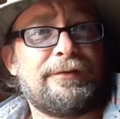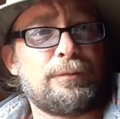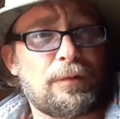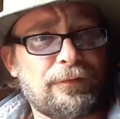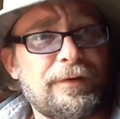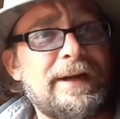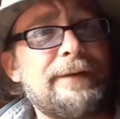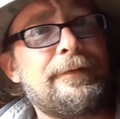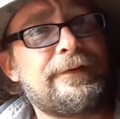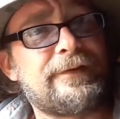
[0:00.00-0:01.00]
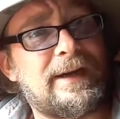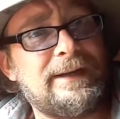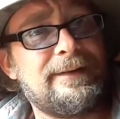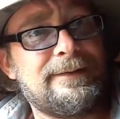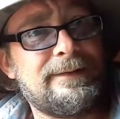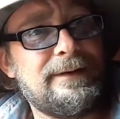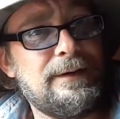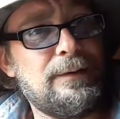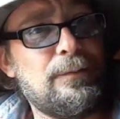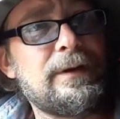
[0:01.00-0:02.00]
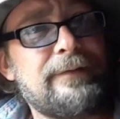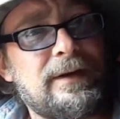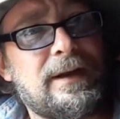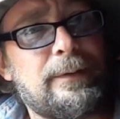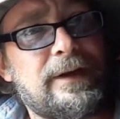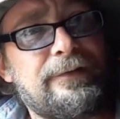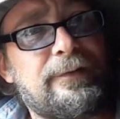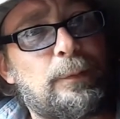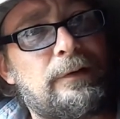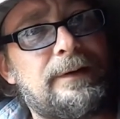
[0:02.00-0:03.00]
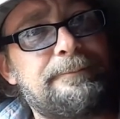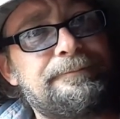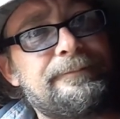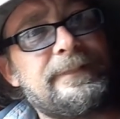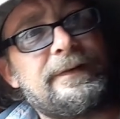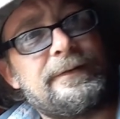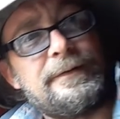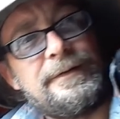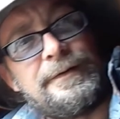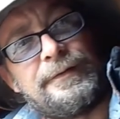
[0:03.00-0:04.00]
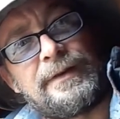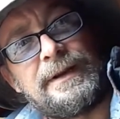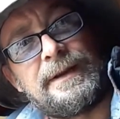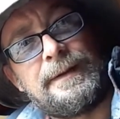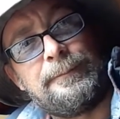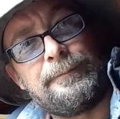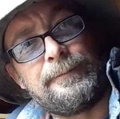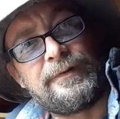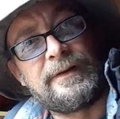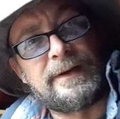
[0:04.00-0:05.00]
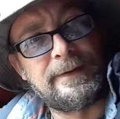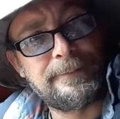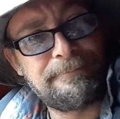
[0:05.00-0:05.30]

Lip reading: all knocked on the head for today. We'll give it a go again tomorrow. Take care. See you later.